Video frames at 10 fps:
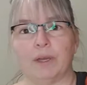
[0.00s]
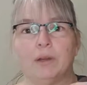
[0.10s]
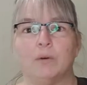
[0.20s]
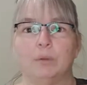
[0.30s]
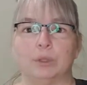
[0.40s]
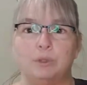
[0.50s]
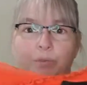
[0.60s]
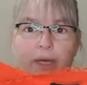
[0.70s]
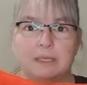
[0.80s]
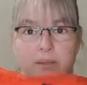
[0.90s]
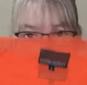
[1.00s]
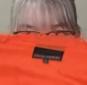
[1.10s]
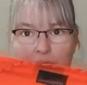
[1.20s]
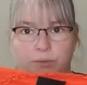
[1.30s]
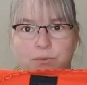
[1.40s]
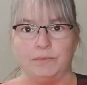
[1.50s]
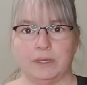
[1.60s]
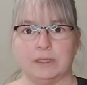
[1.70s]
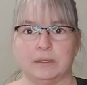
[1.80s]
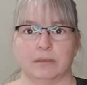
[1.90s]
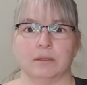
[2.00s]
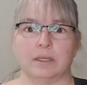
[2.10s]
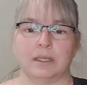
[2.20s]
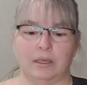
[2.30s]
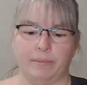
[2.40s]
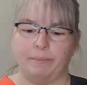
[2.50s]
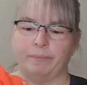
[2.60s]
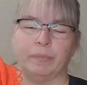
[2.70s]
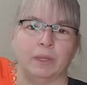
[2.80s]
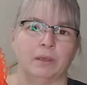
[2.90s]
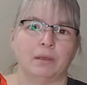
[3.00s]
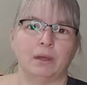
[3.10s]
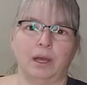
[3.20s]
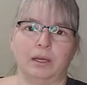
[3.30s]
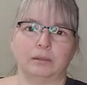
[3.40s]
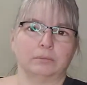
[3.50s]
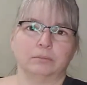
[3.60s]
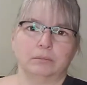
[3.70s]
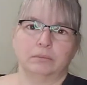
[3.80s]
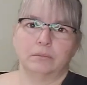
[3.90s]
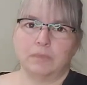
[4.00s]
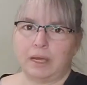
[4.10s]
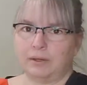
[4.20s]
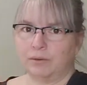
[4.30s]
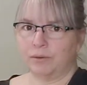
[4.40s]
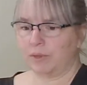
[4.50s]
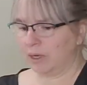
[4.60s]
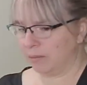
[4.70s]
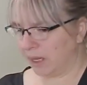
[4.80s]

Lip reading: I go to pay somebody to fix the seam, I don't know that I'll